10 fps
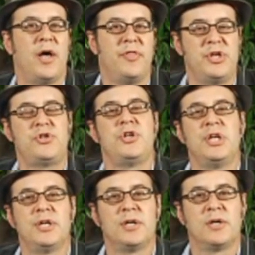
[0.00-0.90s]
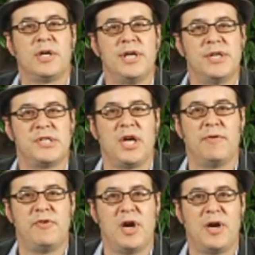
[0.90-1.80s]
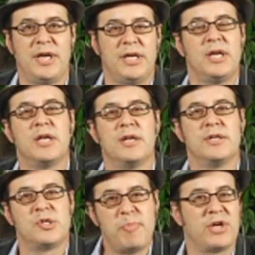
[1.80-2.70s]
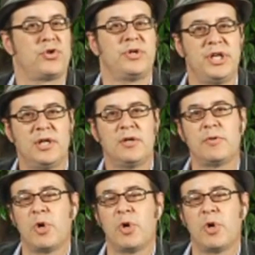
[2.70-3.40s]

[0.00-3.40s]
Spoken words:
This year is a very special year.